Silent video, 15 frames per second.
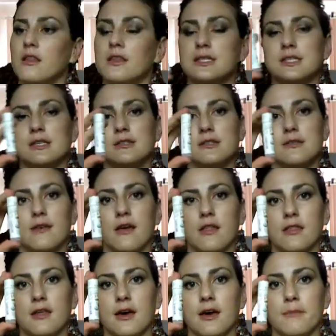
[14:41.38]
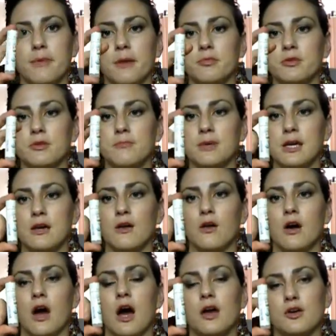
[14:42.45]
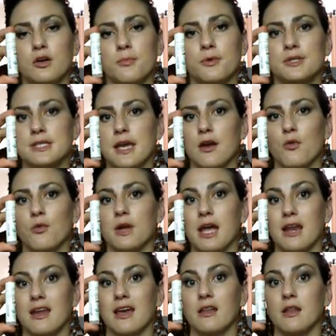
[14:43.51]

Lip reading: This is the Bubble & Bee 100% organic